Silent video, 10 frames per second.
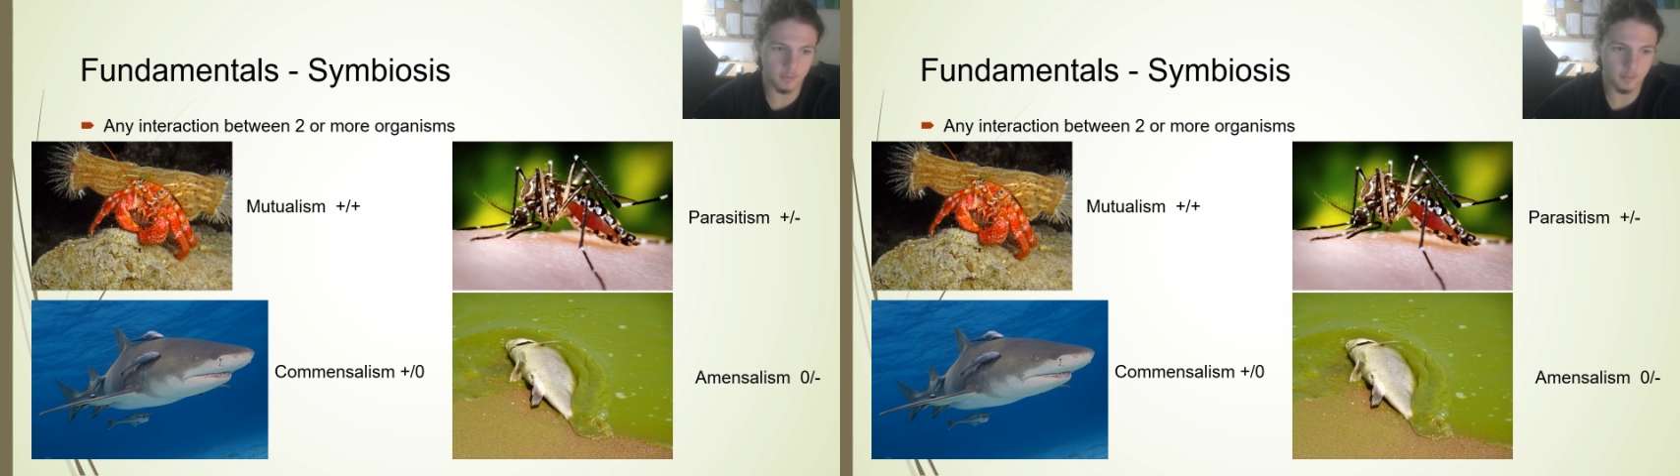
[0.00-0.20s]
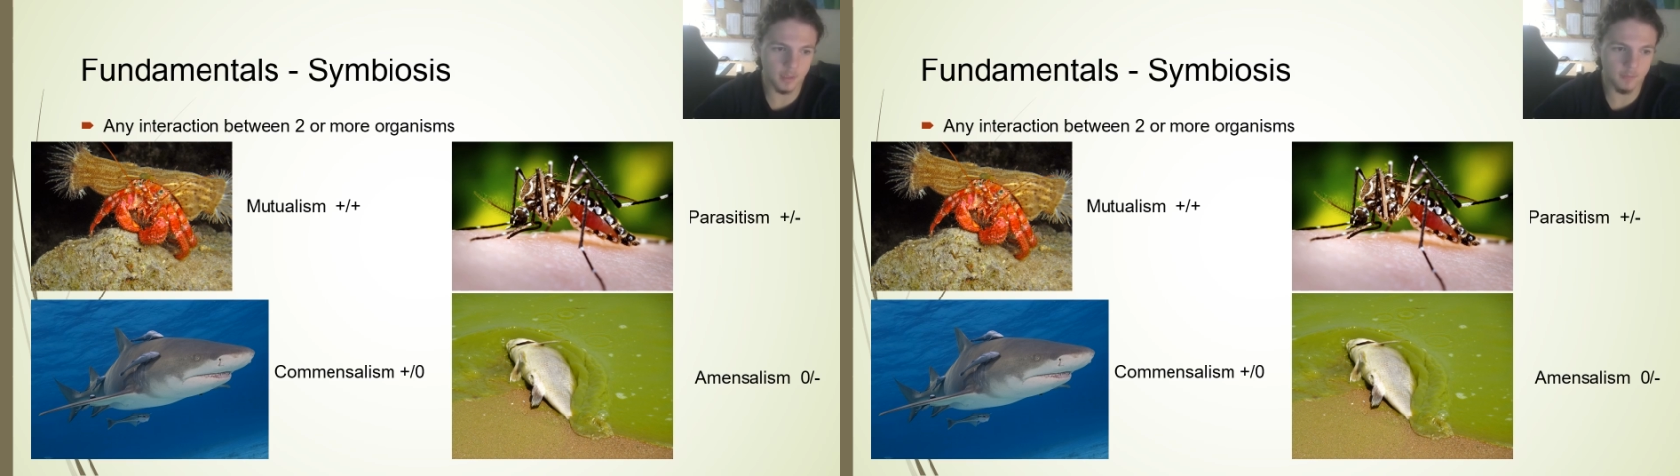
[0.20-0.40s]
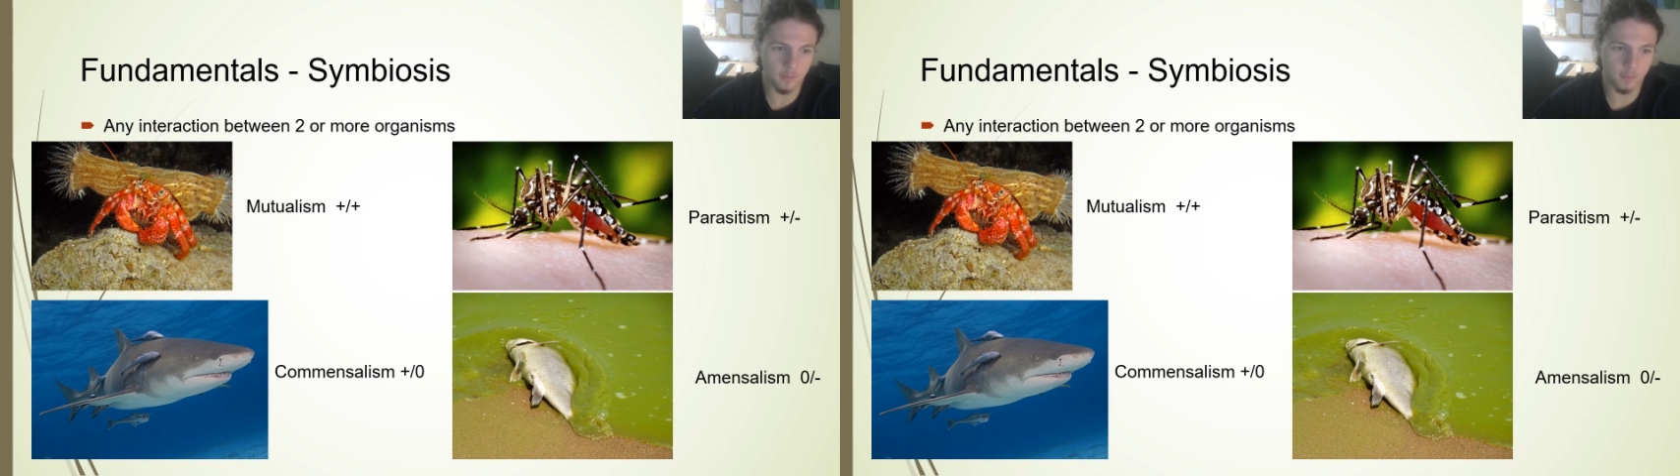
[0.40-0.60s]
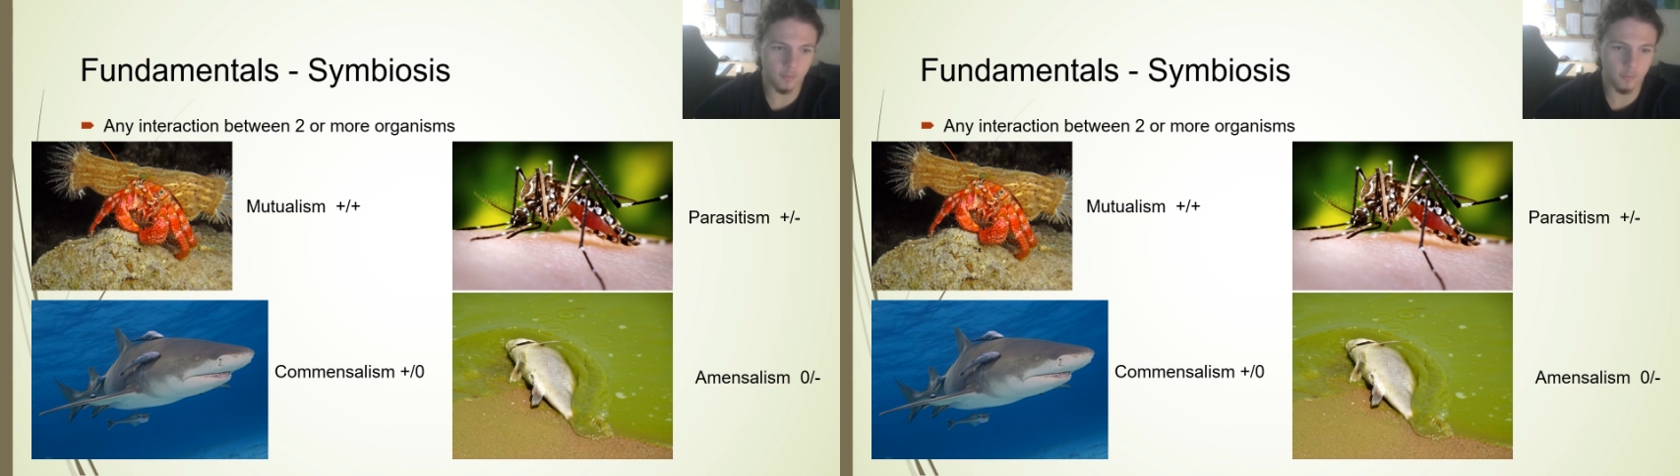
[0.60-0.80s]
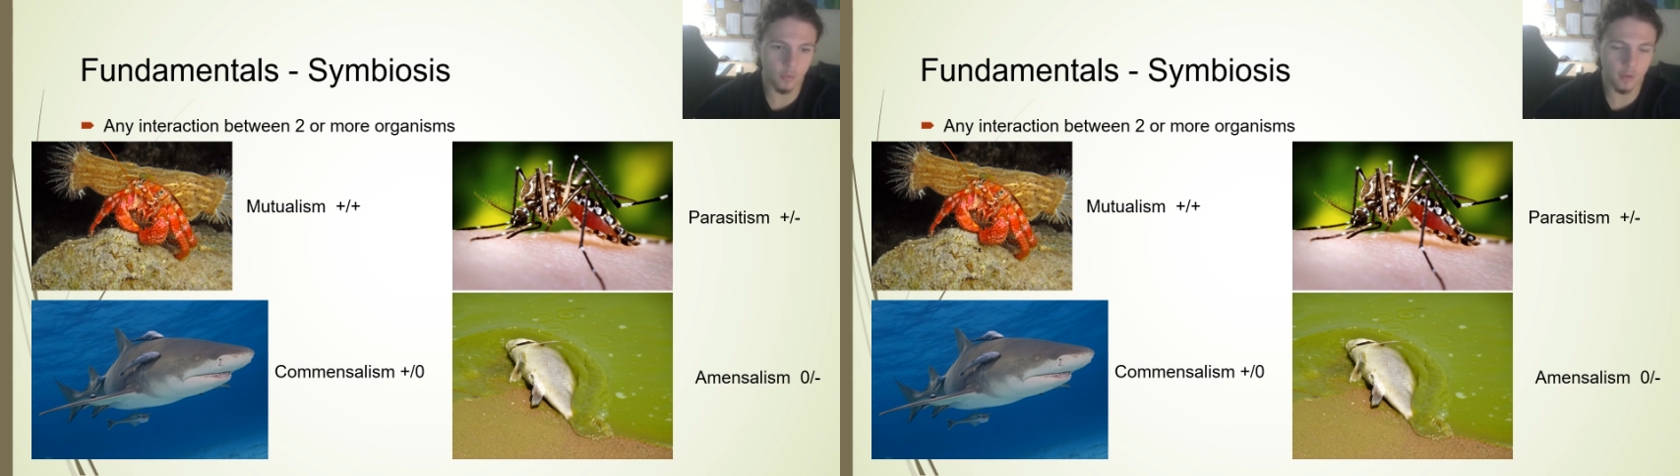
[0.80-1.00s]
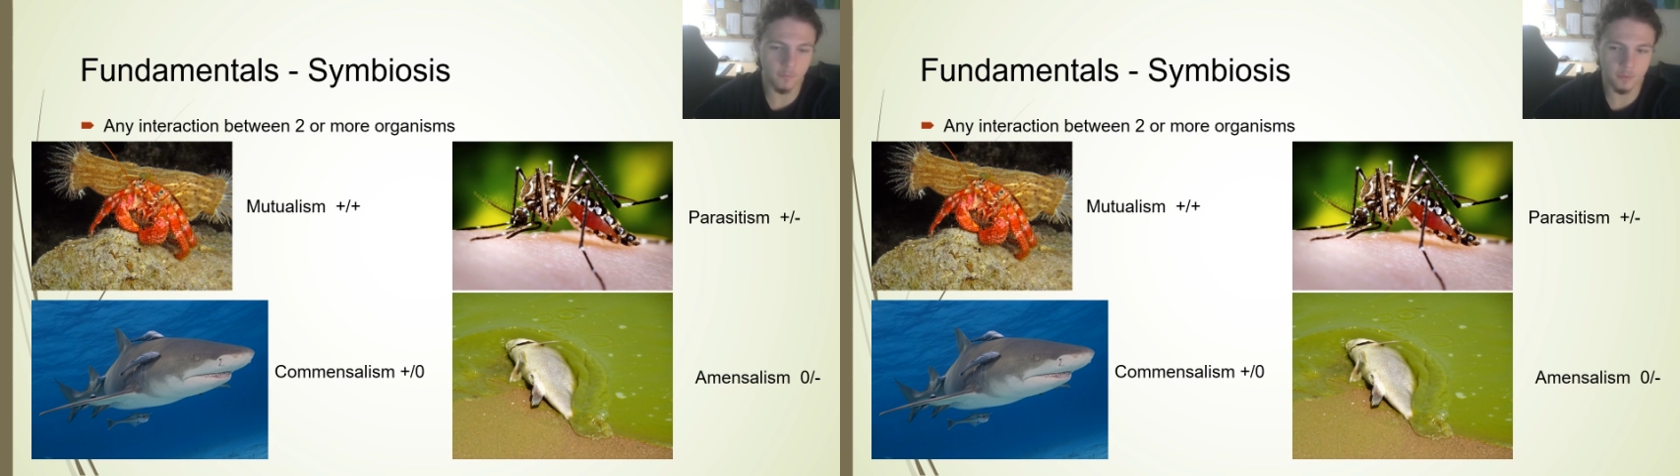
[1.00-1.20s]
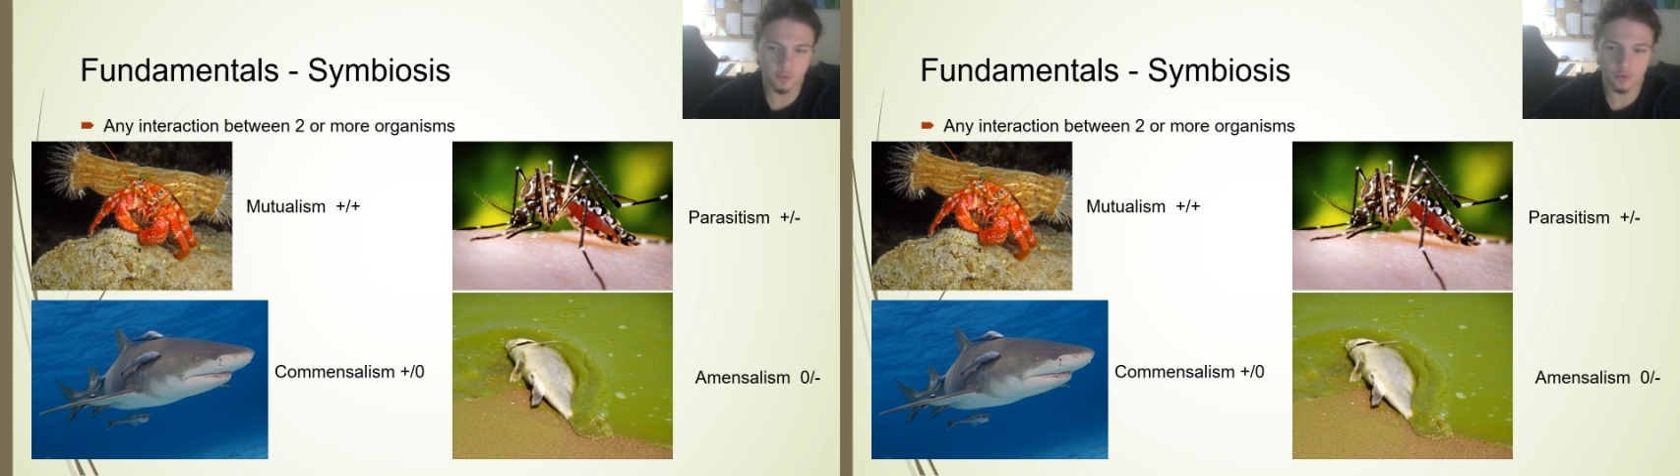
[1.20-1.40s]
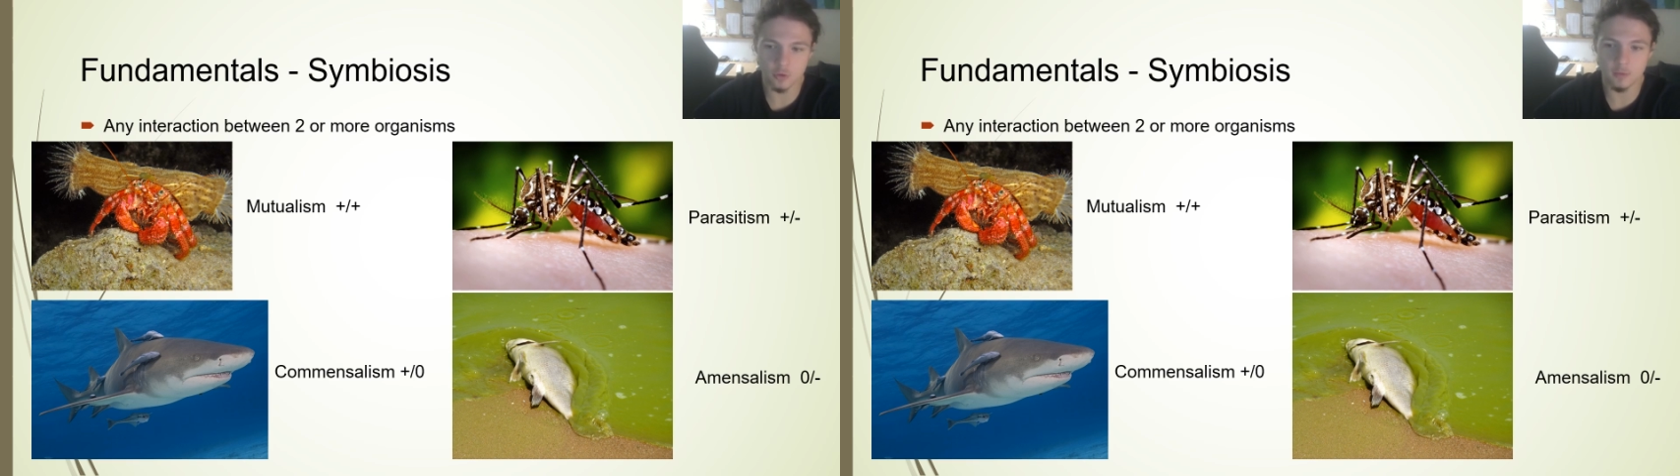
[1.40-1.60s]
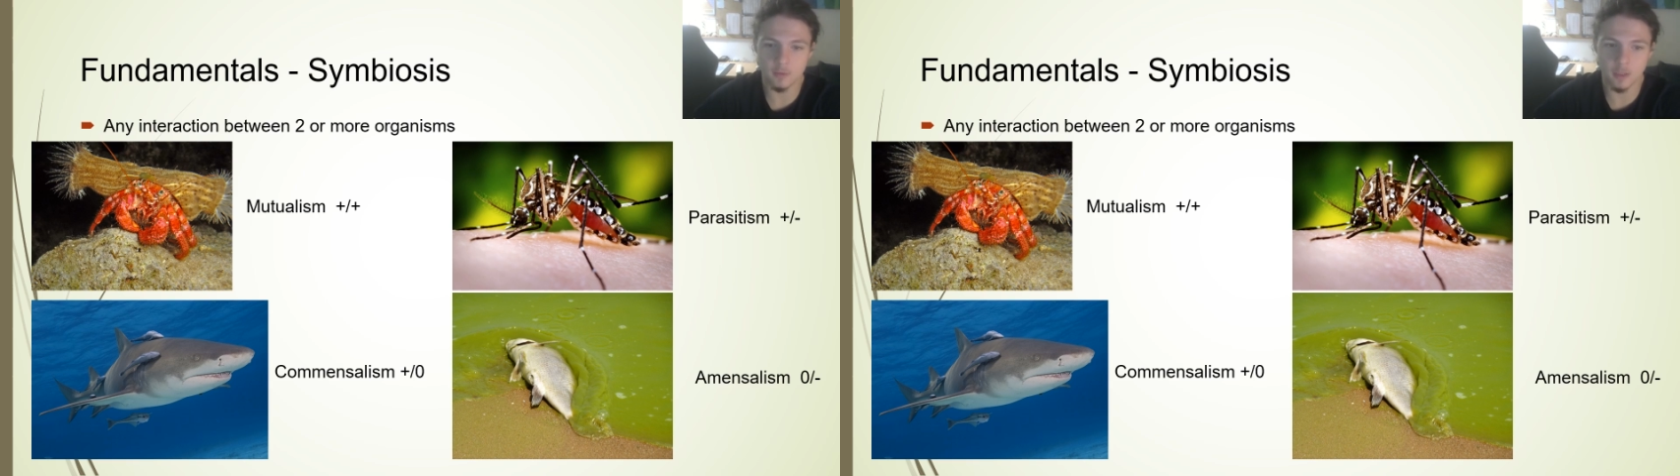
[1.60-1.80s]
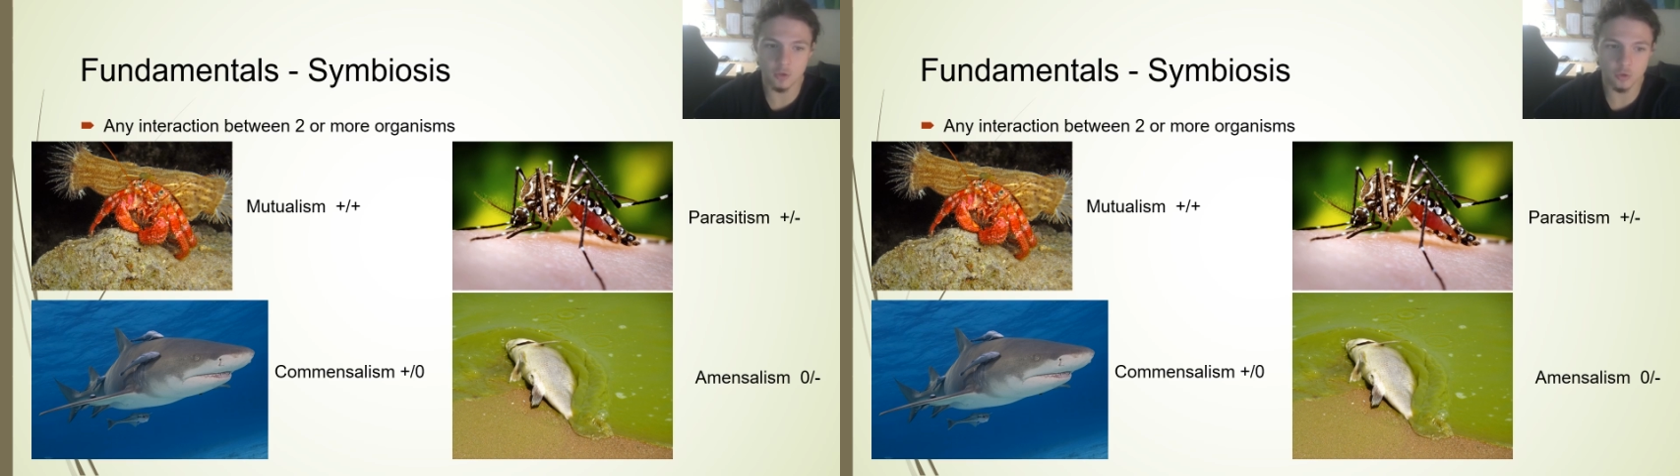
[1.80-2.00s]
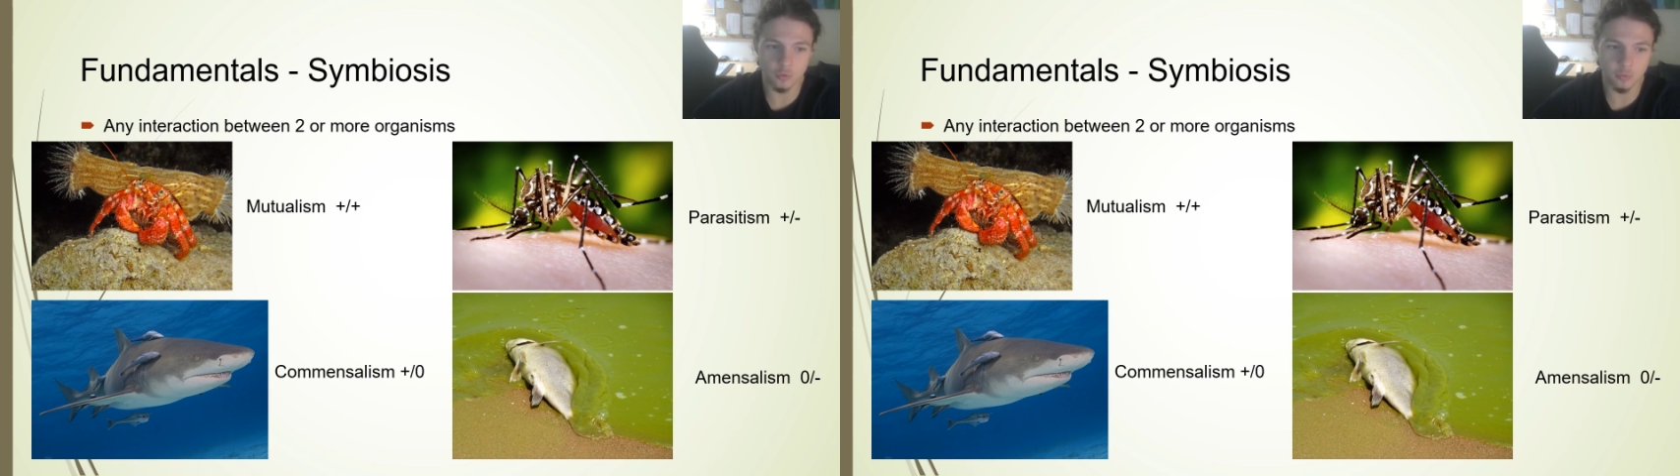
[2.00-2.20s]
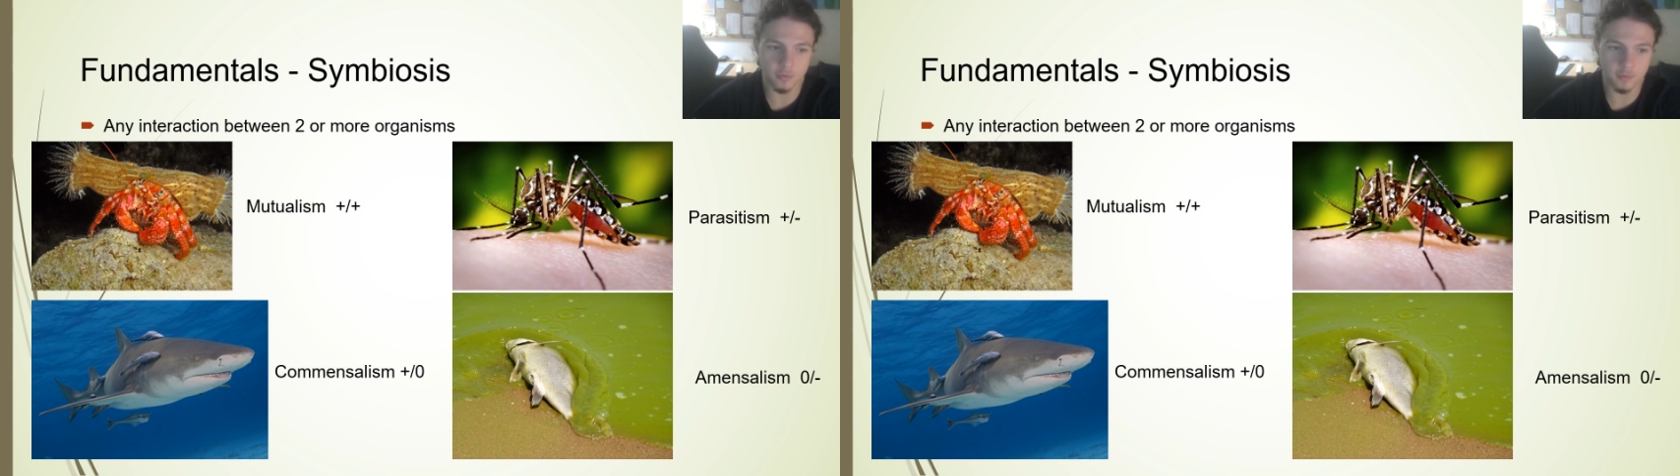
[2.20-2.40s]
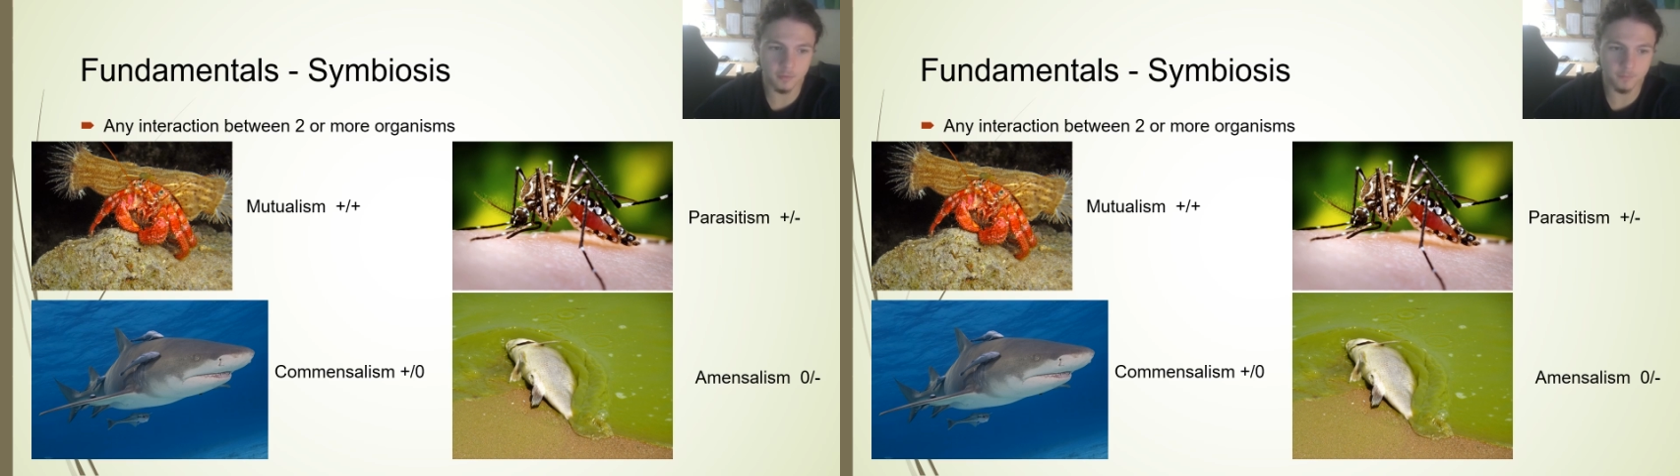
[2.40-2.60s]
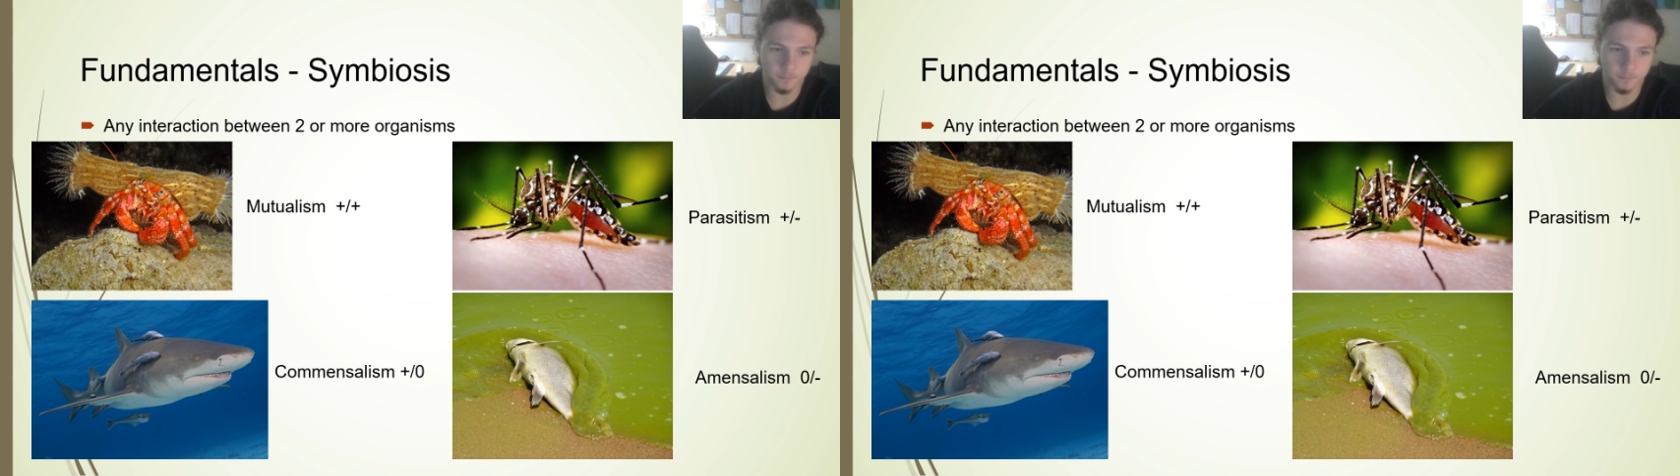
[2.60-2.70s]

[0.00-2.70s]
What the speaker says: having a remora fish attached to it.